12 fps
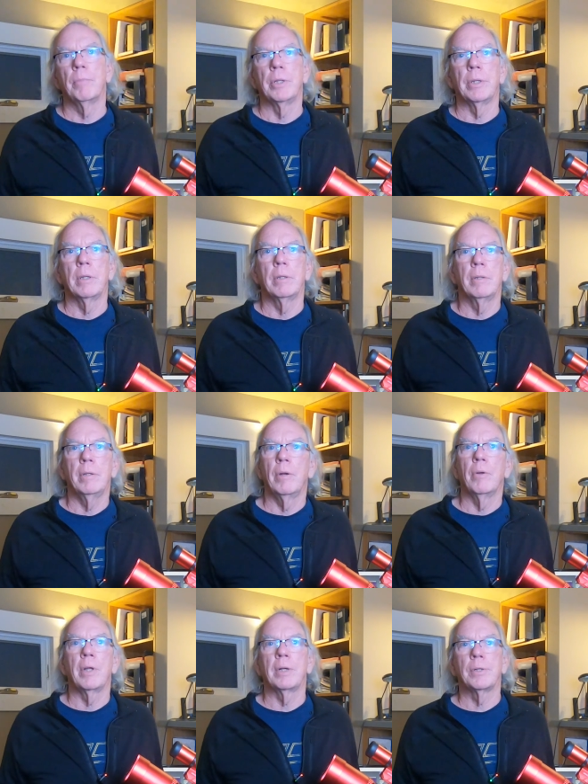but you
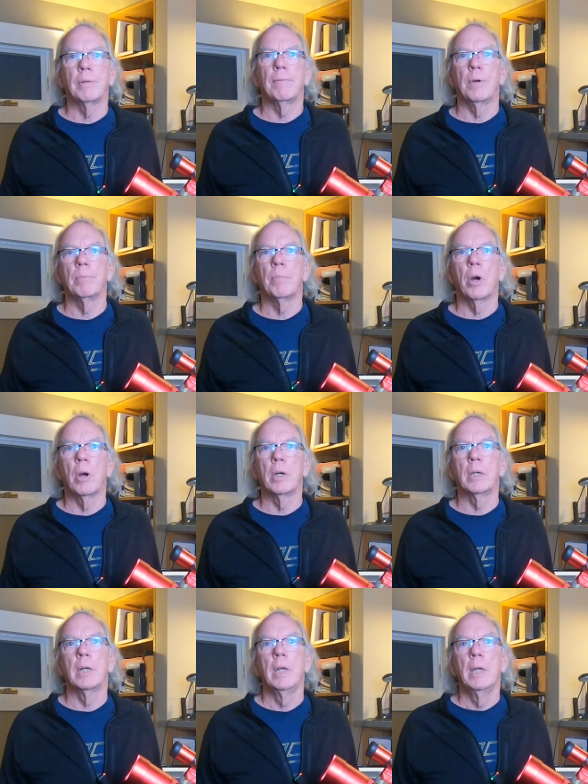know, that's the fun
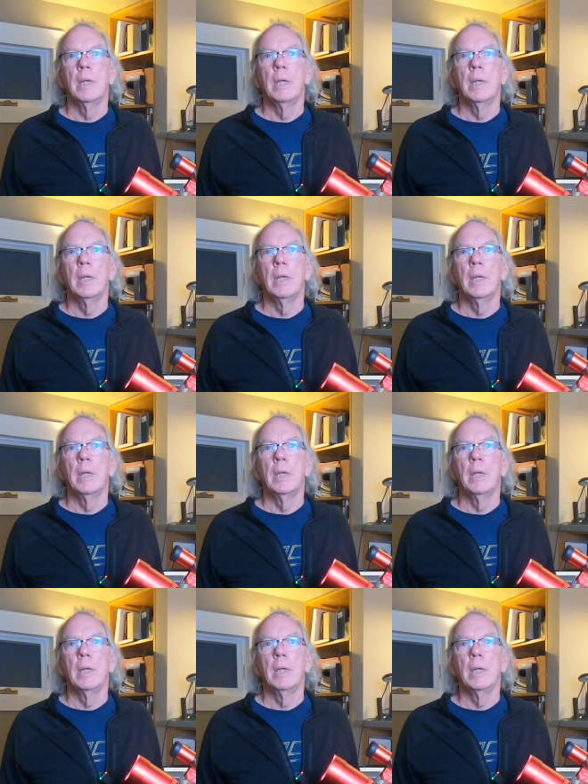part,